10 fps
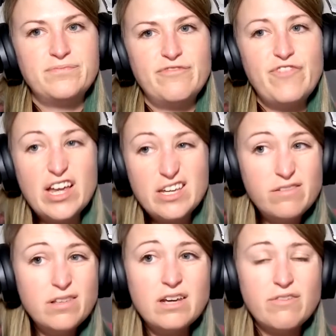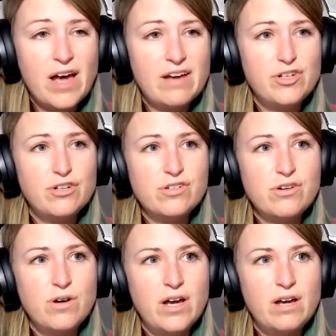but even like 5 years ago,
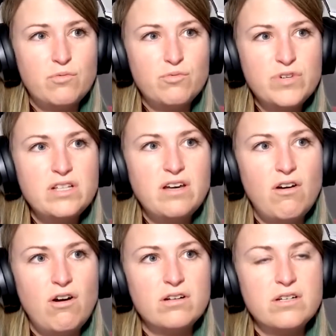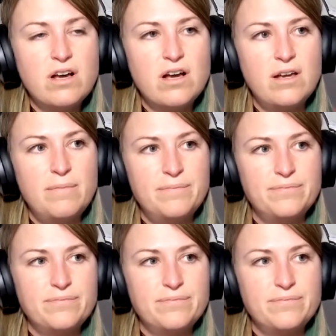I had a really hard time